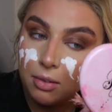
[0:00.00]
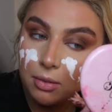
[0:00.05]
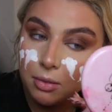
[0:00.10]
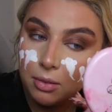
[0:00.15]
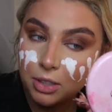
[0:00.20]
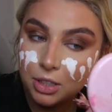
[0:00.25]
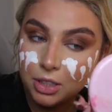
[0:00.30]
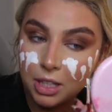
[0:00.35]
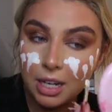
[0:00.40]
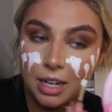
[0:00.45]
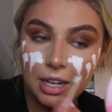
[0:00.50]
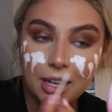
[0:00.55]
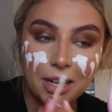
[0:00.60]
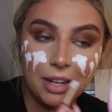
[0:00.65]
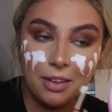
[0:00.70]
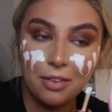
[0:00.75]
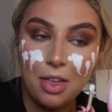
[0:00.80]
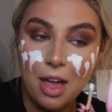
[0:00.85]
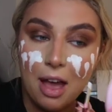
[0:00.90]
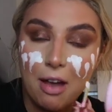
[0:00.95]
I'm just gonna
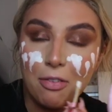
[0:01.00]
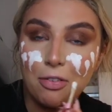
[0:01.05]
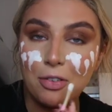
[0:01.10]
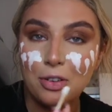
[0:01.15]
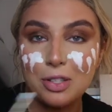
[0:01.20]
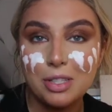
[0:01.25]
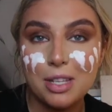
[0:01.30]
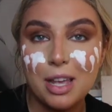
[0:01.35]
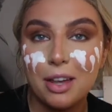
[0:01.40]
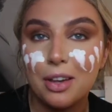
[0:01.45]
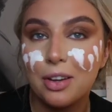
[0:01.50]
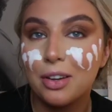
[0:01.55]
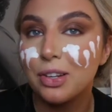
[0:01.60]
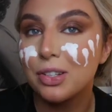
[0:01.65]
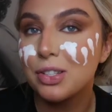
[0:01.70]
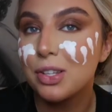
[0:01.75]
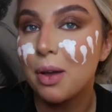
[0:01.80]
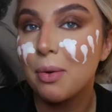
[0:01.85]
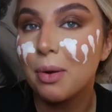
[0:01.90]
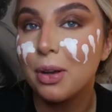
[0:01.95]
leave that for a second
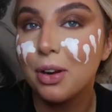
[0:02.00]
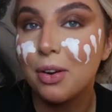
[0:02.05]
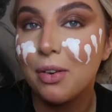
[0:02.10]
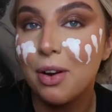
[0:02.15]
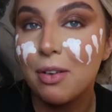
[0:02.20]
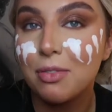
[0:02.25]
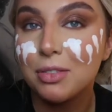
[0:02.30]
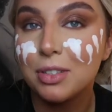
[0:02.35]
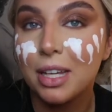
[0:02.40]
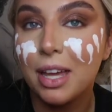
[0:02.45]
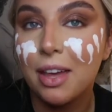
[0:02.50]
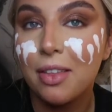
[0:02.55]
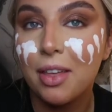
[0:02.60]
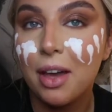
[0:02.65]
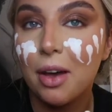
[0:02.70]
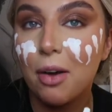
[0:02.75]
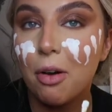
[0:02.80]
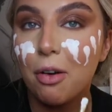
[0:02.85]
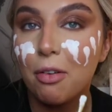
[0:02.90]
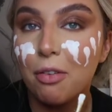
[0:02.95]
because I'm gonna have to get
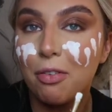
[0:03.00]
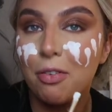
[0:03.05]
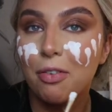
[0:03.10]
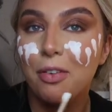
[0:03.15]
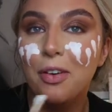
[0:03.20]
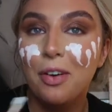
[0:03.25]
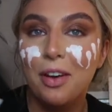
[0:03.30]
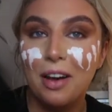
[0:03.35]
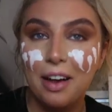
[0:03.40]
that off